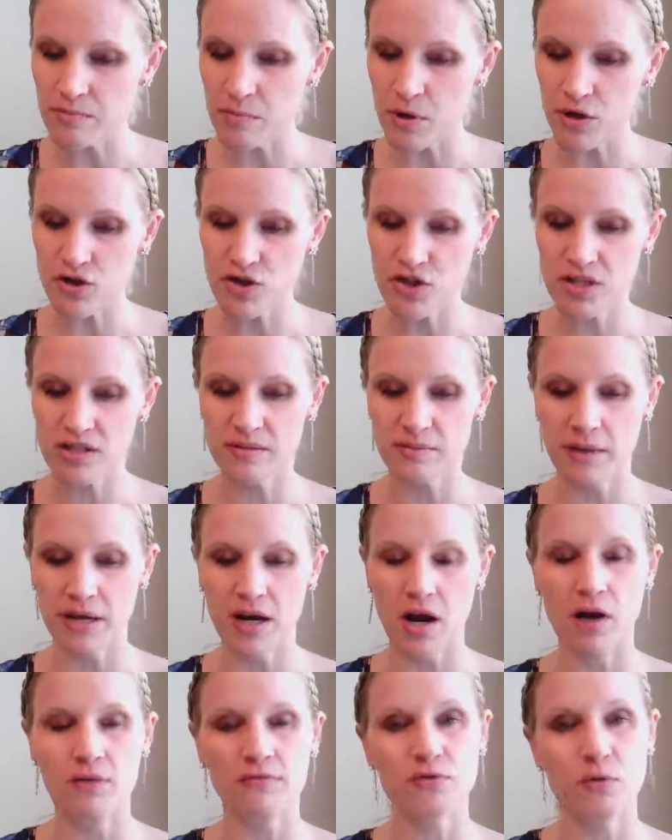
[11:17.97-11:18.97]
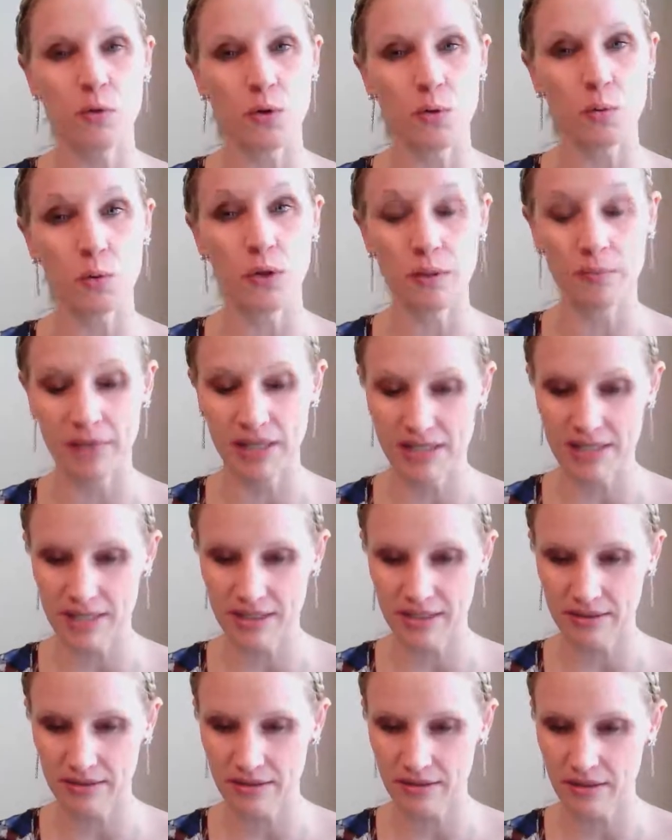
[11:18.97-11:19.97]
marched his men off toward
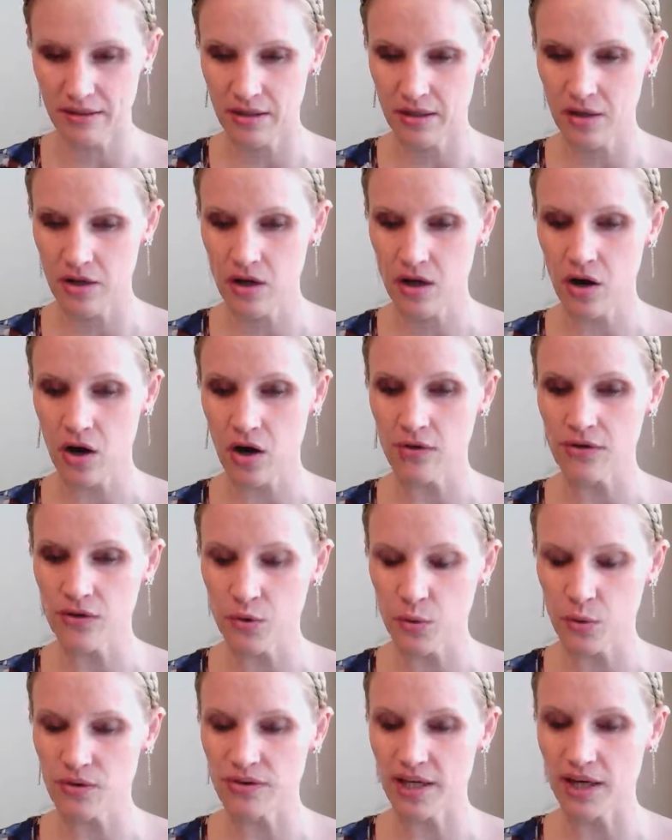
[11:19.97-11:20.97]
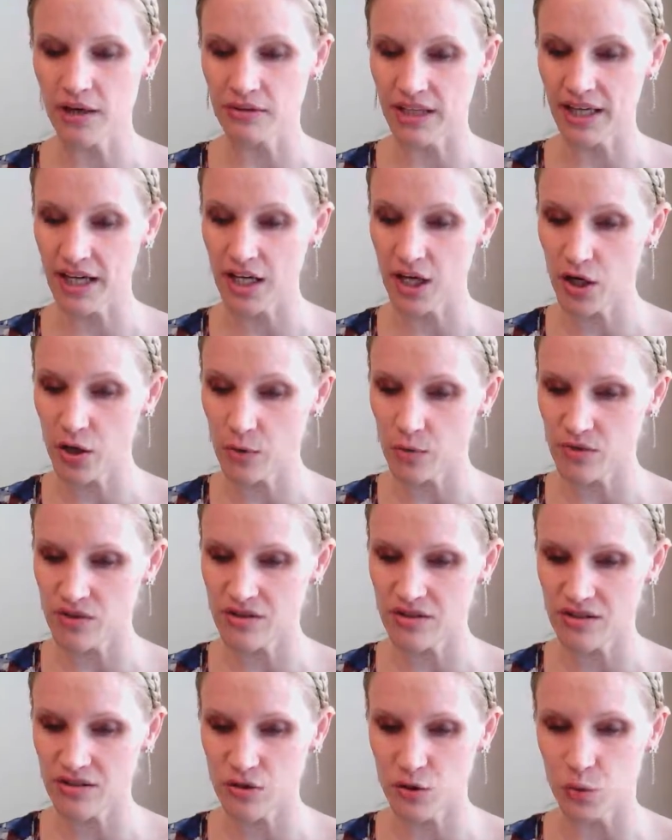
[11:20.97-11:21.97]
Wilmington on the North Carolina
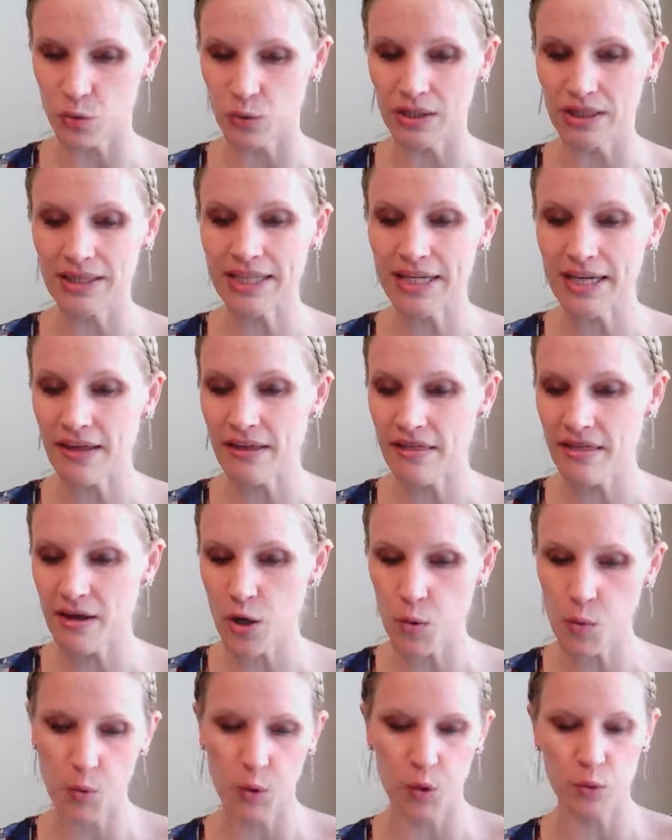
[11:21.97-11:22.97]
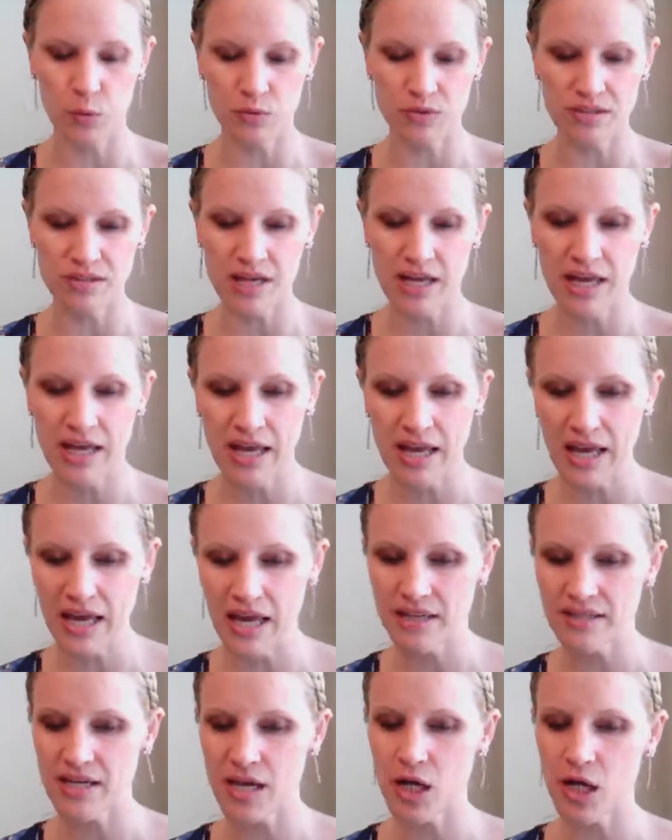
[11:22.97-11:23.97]
coast to lick their wounds
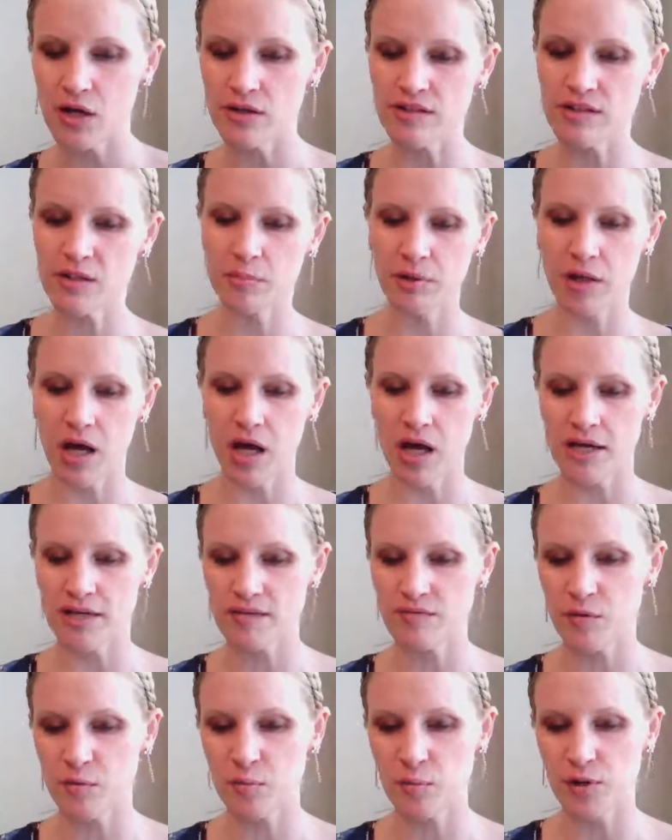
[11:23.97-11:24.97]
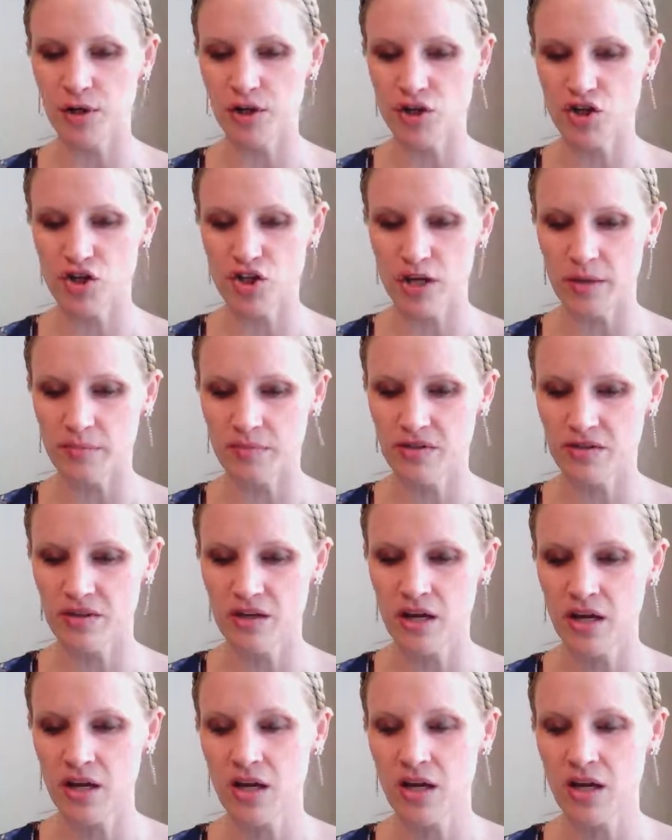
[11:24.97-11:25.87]
and take on supplies from British ships.